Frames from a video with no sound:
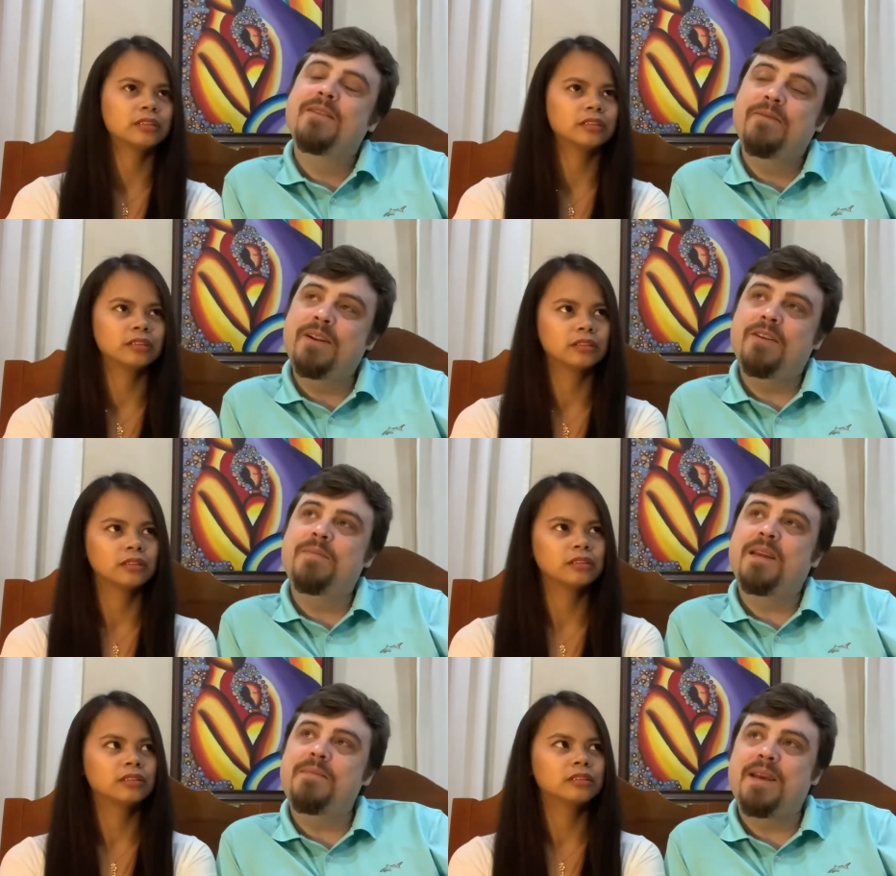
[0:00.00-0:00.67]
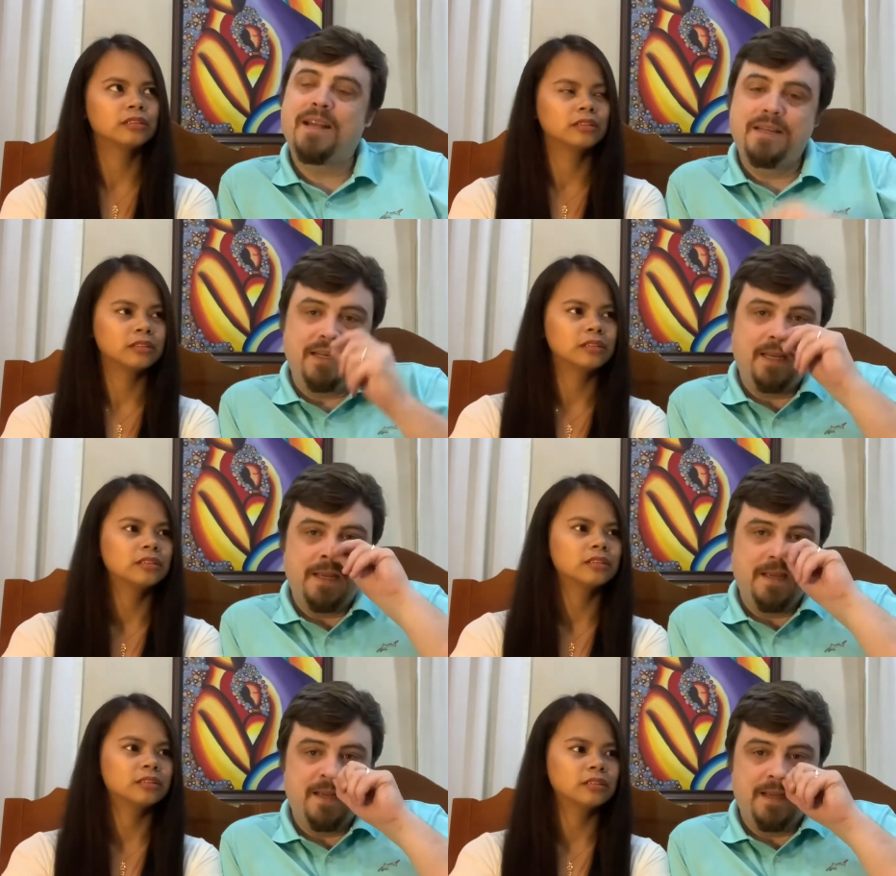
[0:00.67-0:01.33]
Speaker 1: We do play Magic.
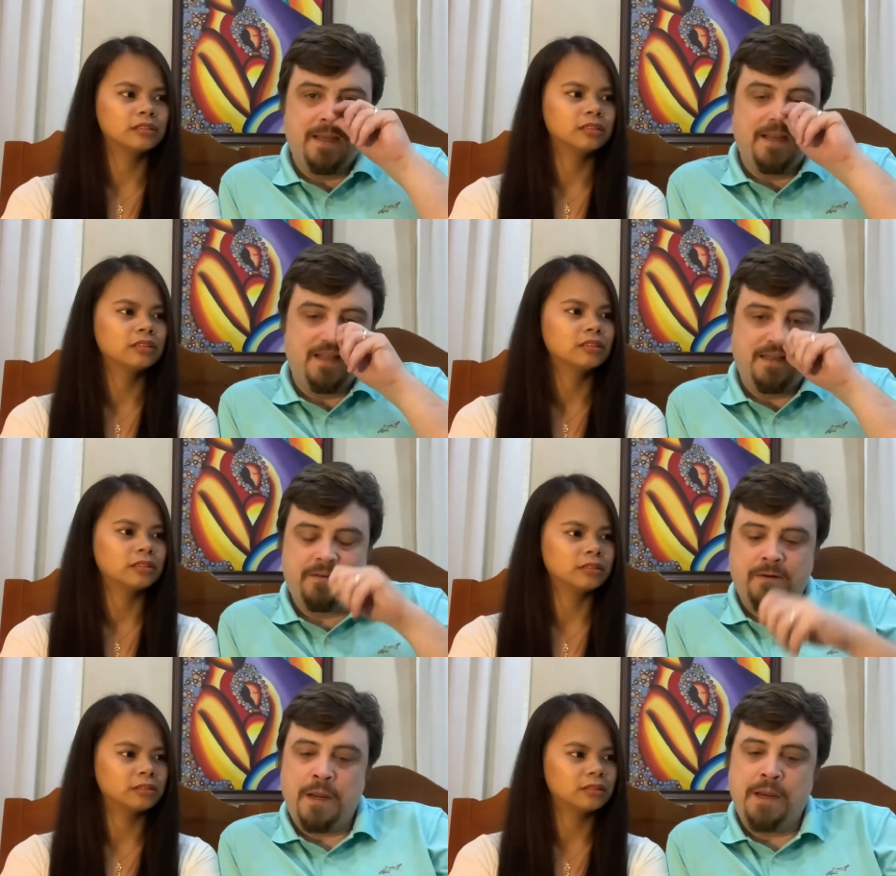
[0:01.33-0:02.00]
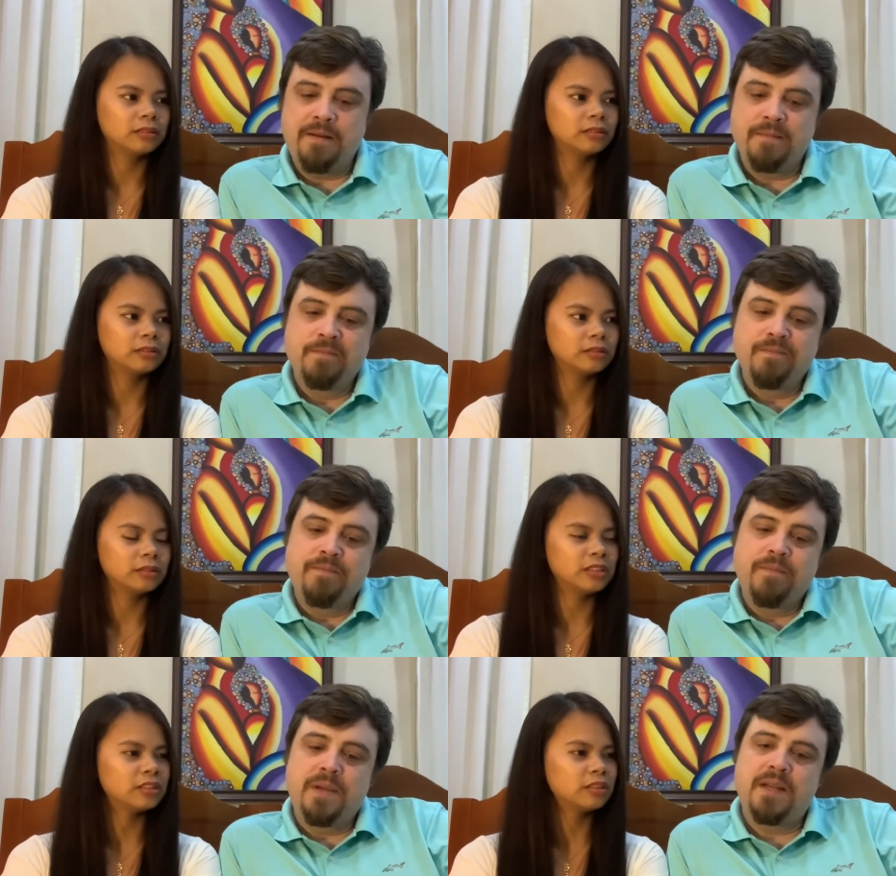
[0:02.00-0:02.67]
That's right.
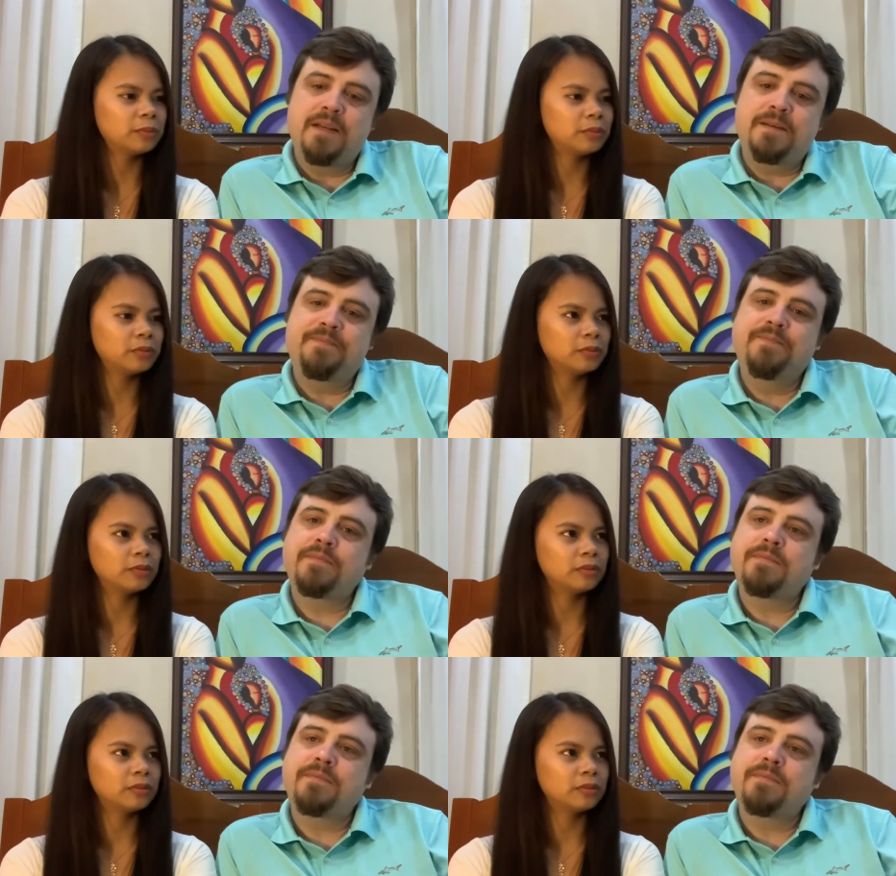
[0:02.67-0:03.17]
But um,